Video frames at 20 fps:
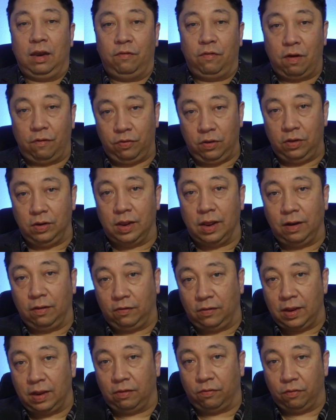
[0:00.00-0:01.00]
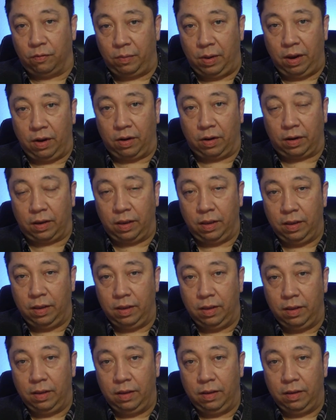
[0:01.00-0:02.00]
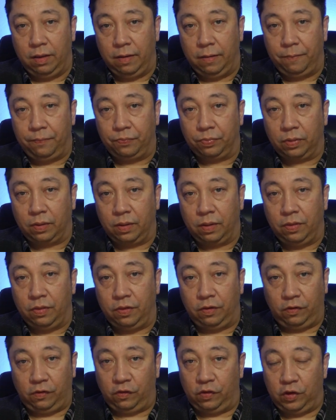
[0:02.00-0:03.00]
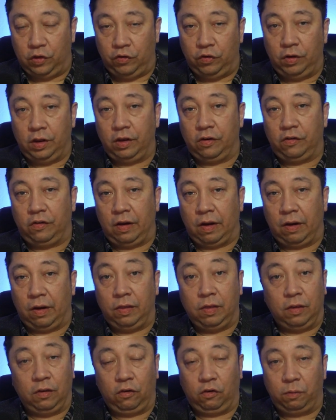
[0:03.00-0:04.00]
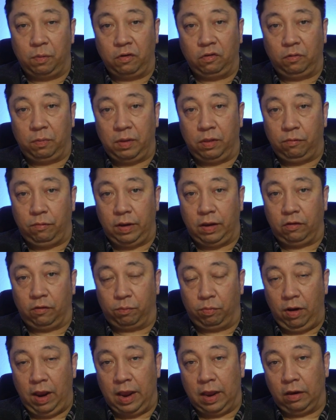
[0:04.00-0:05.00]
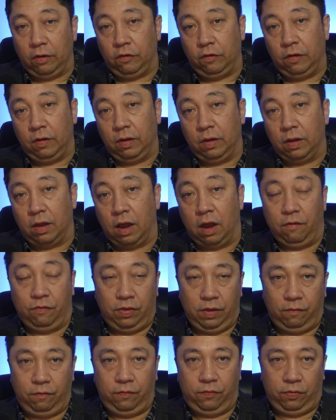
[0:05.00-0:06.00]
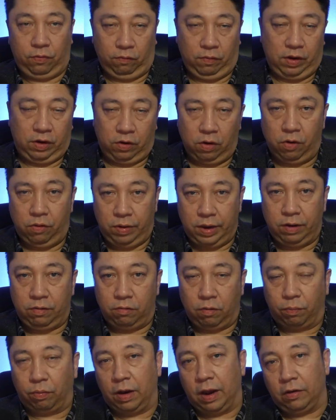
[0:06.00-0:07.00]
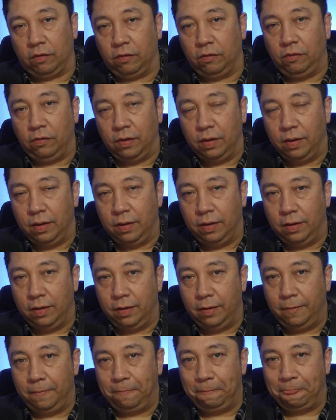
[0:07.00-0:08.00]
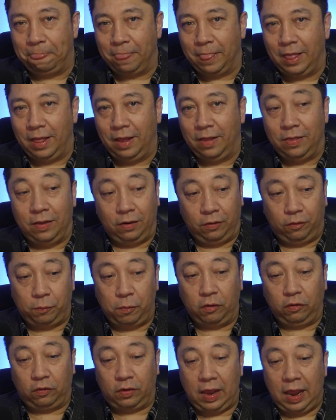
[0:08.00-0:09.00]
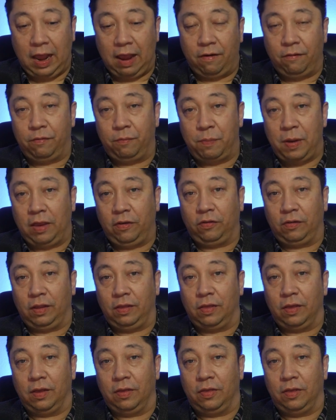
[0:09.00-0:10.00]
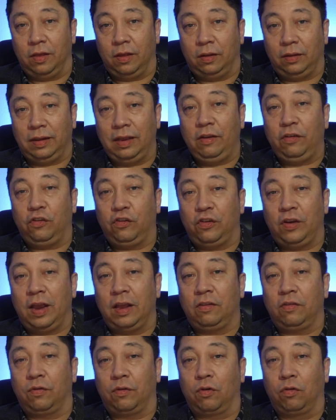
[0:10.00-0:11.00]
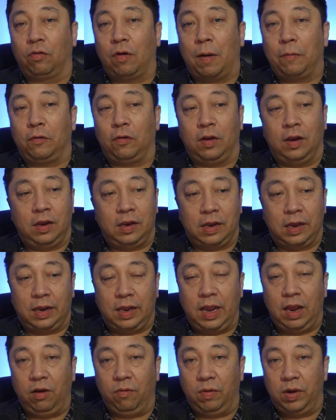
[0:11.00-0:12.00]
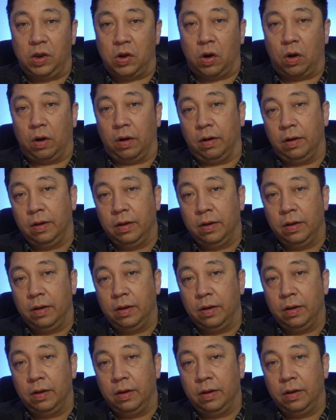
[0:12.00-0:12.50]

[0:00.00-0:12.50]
of the United States of America. This is the judiciary that is supposed to be the weakest branch of the three co-equal branches. They're supposed to have basically the least chance of corruption, and yet here we are